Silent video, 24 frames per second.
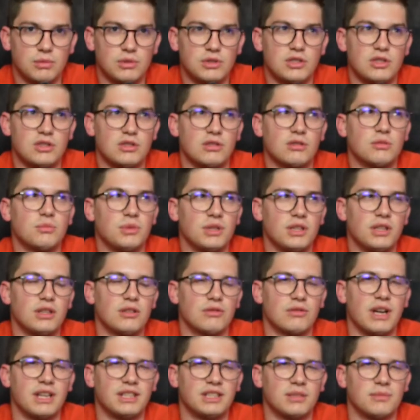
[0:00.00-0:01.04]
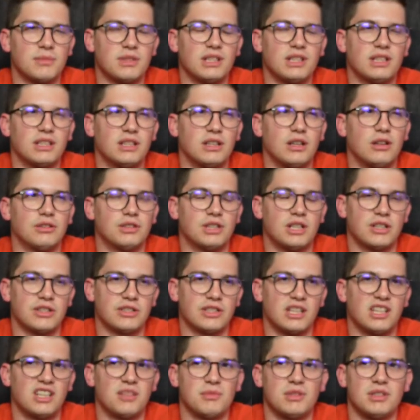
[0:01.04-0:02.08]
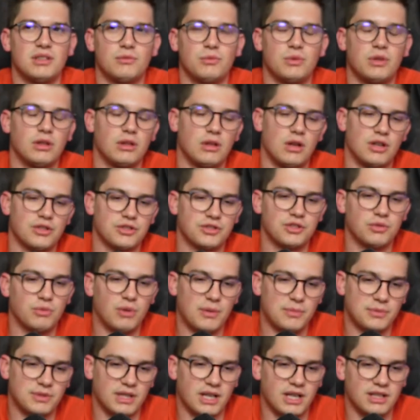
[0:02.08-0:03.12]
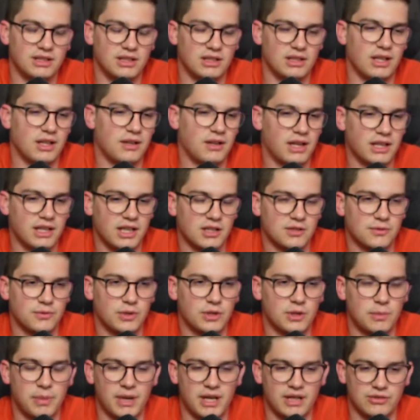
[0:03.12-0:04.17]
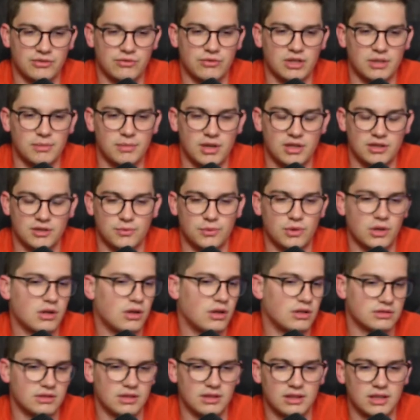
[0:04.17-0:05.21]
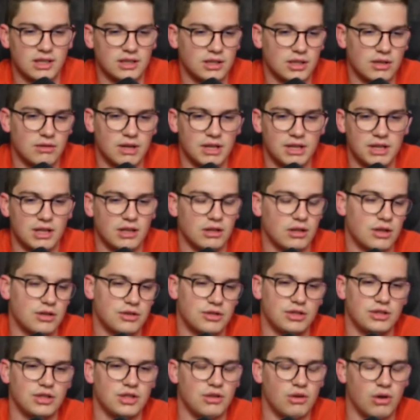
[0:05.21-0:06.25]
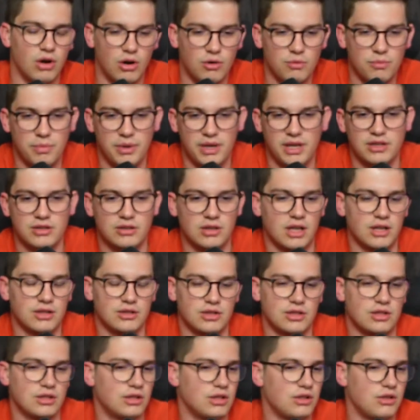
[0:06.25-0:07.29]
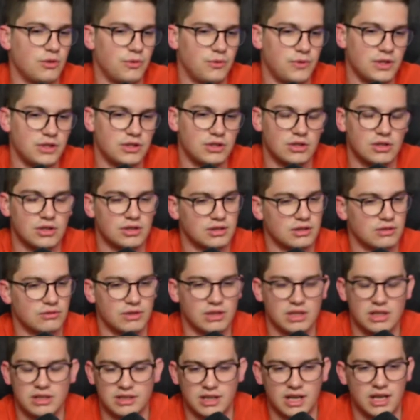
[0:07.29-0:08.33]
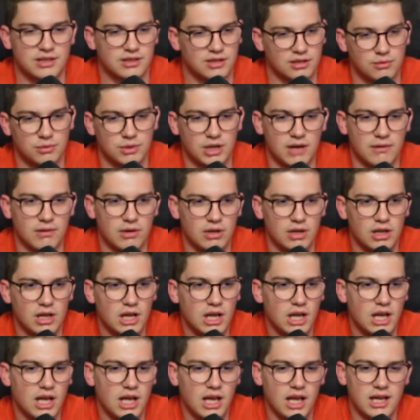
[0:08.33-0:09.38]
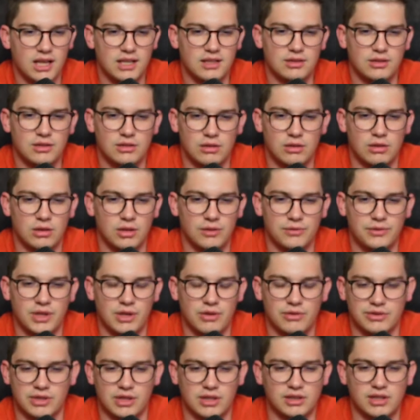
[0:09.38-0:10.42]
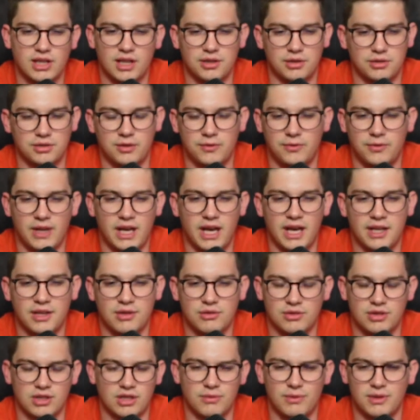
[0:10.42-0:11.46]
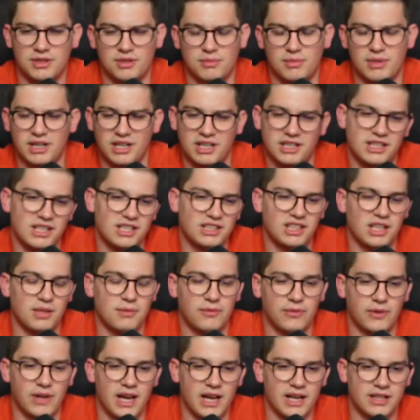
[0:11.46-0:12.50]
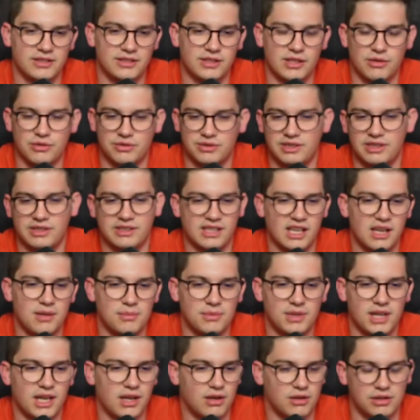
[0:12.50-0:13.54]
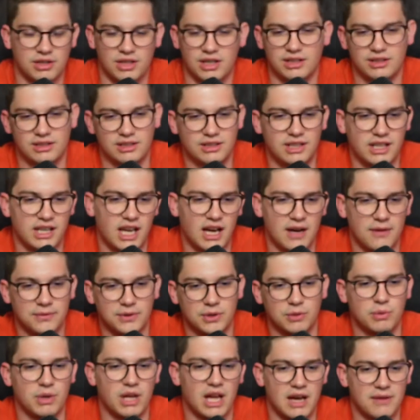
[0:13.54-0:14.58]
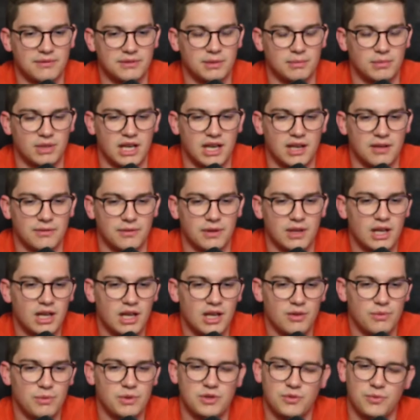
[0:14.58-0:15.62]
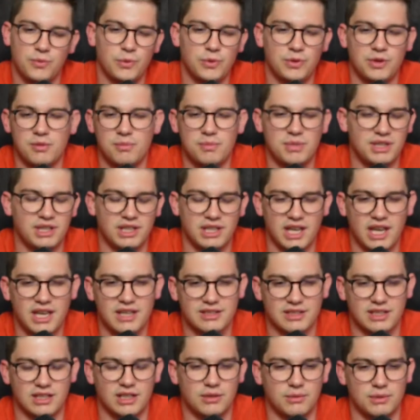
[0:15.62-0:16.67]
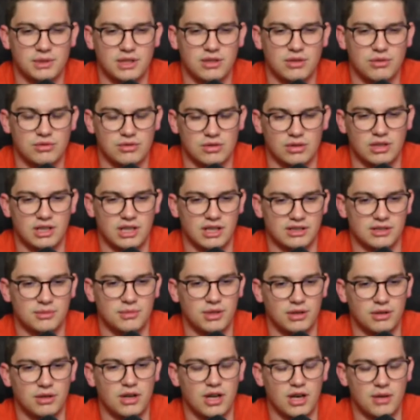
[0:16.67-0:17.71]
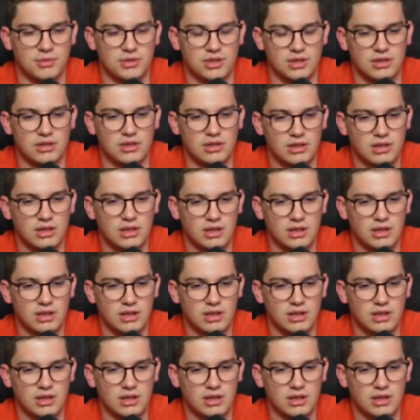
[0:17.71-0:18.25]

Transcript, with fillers: which is completely right. I mean, on our side, I mean, we launched the website, and I guess for the past 3 months, we're constantly iterating, launching the new homepage, launching the new features, the redesigns, and whatever. And all of those are done on the fly, usually when the marketing team flags those the same day or the day after we have them live, which wouldn't be the case with the usual custom coded option.